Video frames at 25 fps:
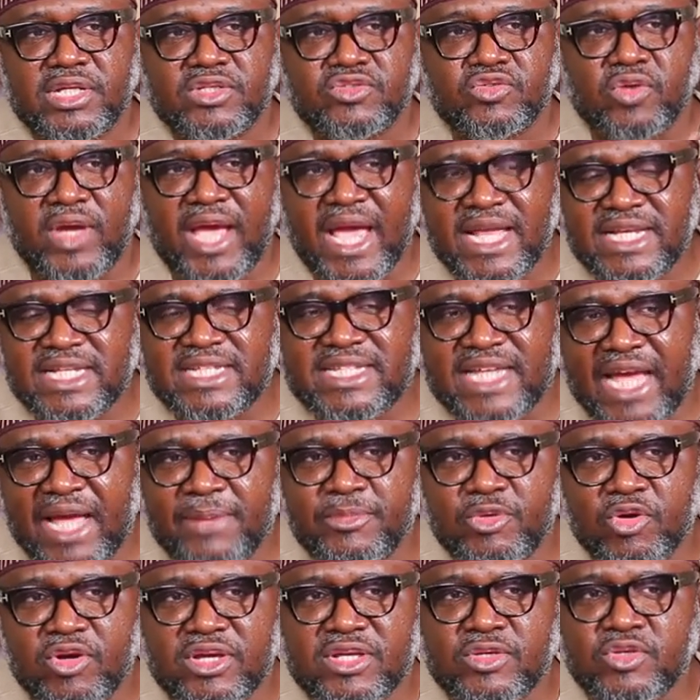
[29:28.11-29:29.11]
So
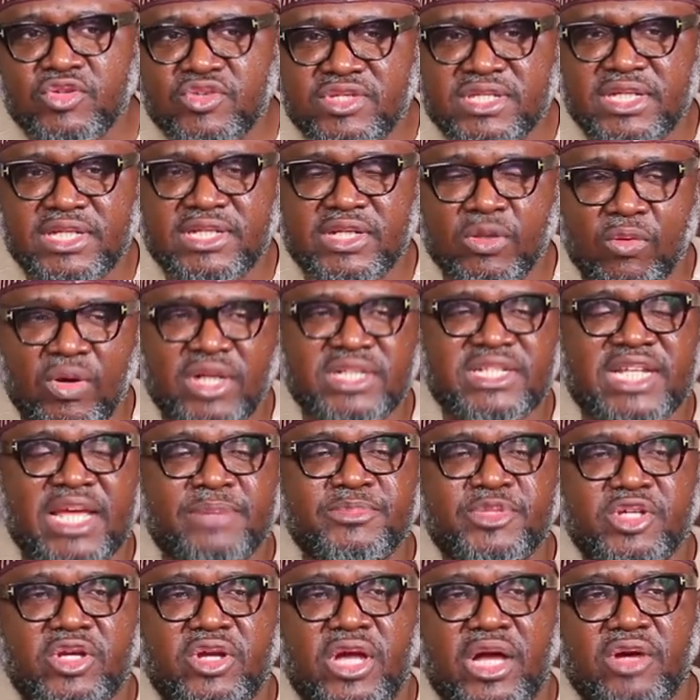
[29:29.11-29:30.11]
anytime you are using the
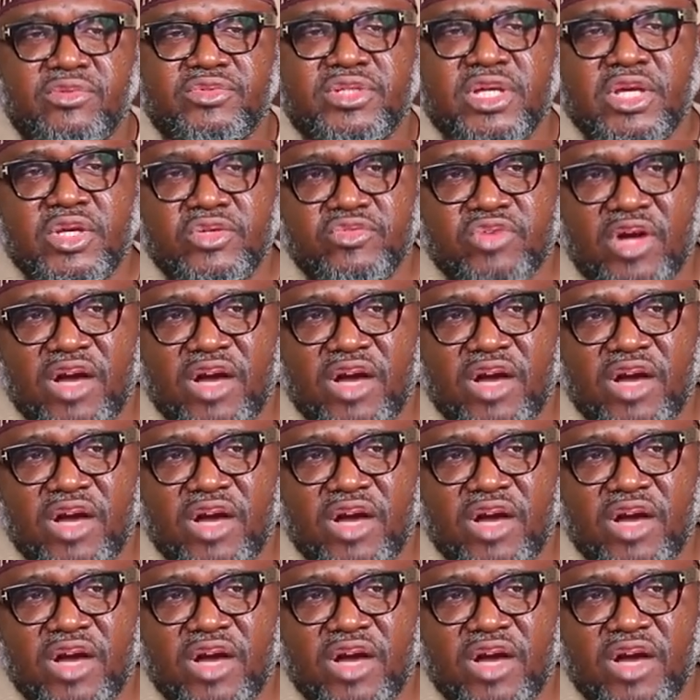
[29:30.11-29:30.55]
one-time checkout,